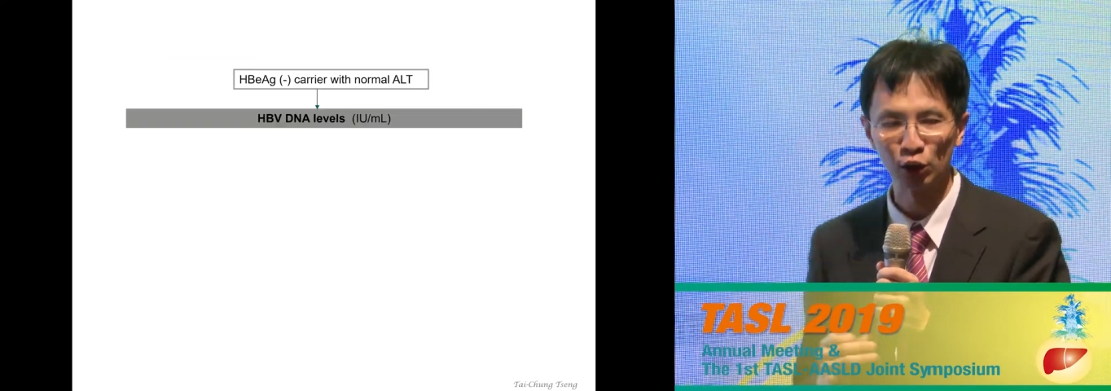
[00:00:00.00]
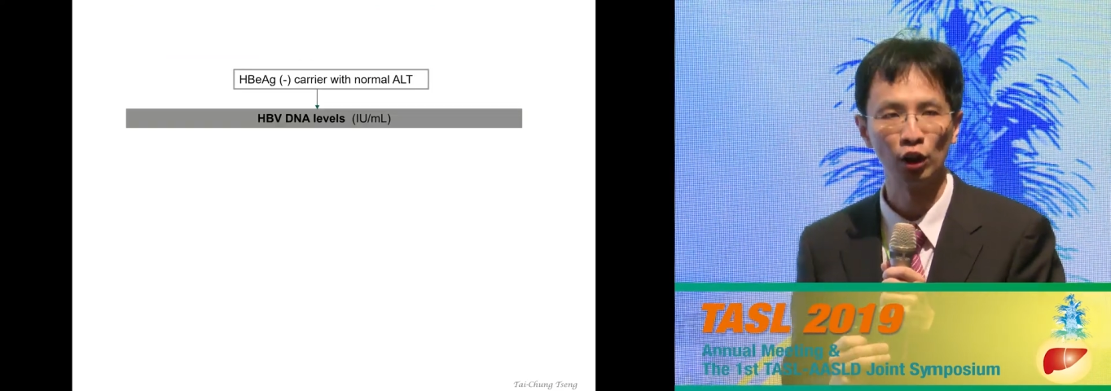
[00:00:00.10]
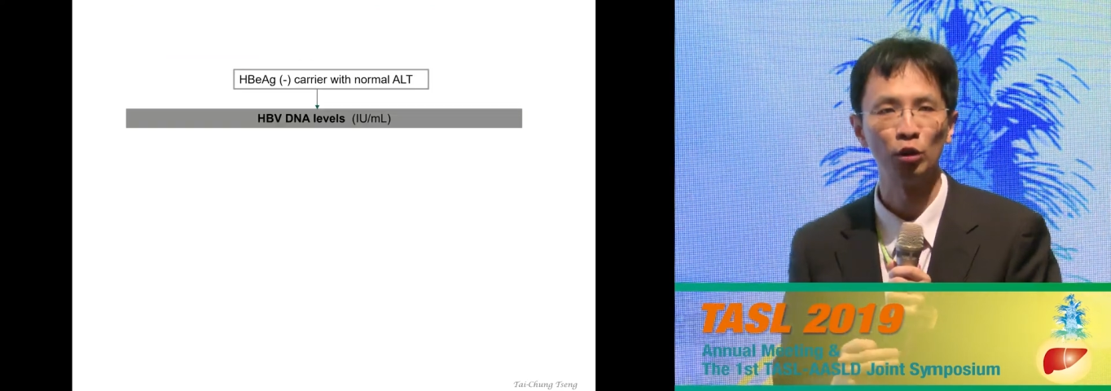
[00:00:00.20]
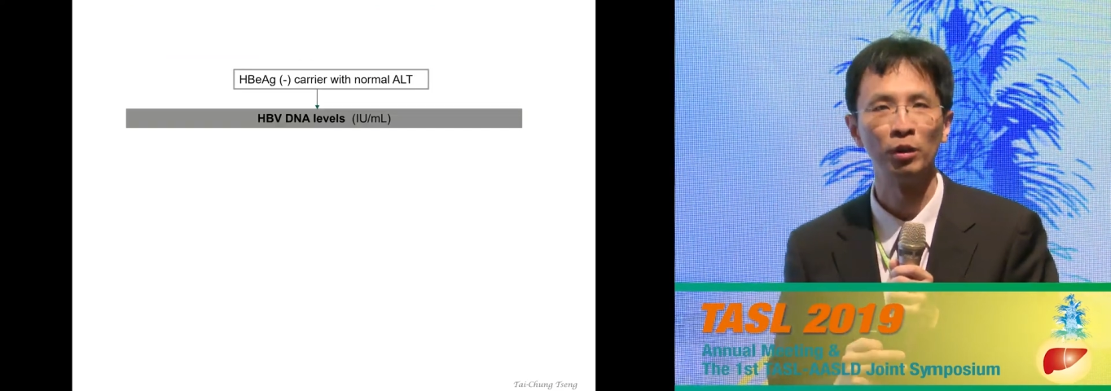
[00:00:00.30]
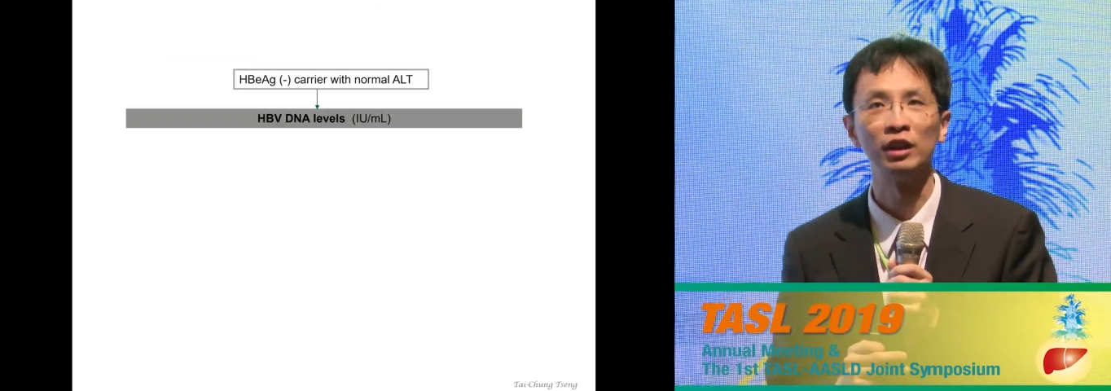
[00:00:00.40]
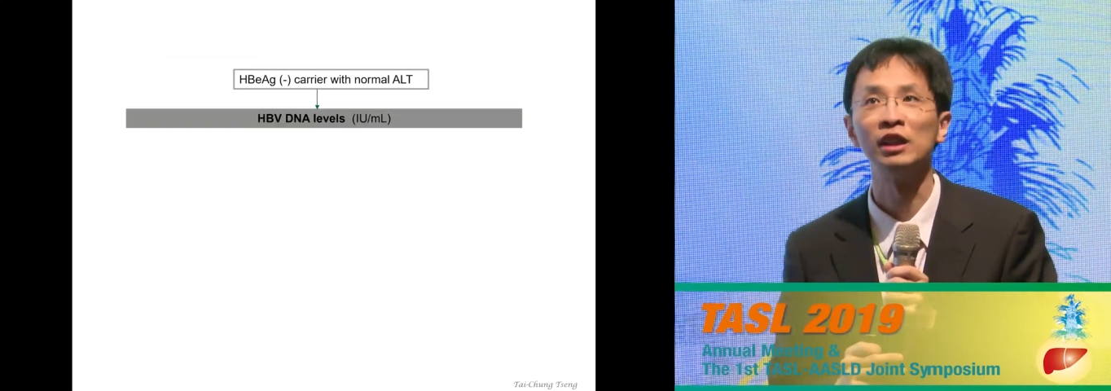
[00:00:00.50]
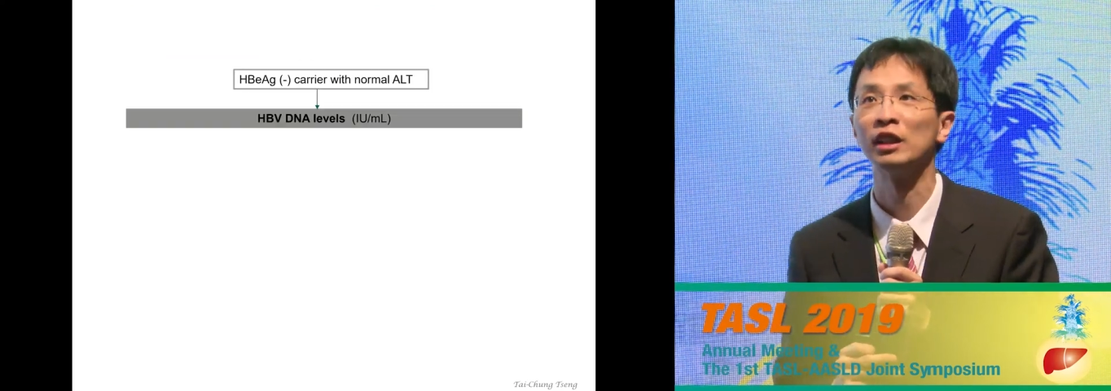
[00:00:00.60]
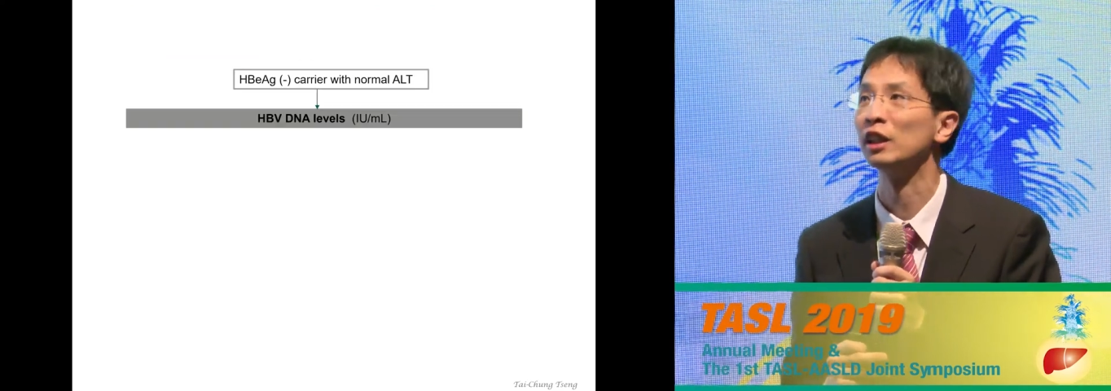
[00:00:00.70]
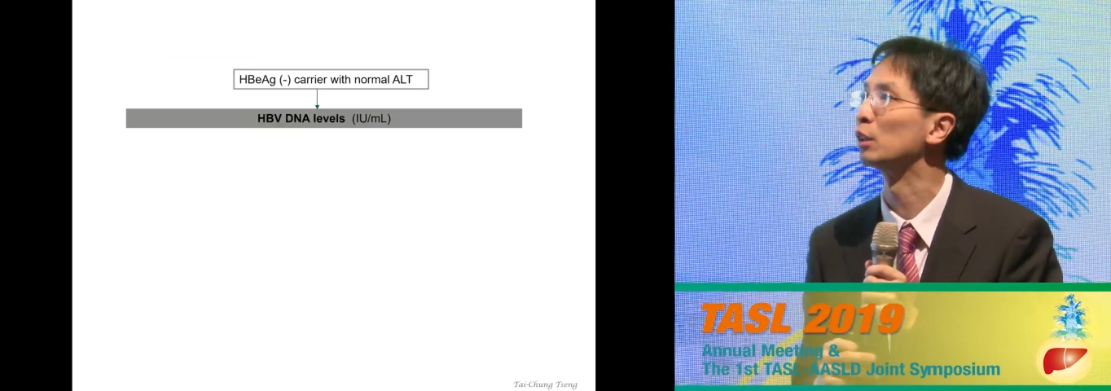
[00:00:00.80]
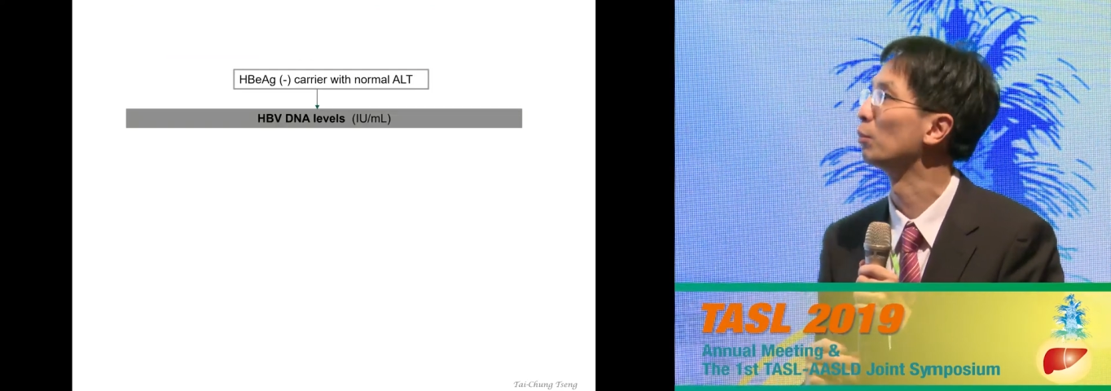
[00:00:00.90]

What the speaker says: and gentlemen, this is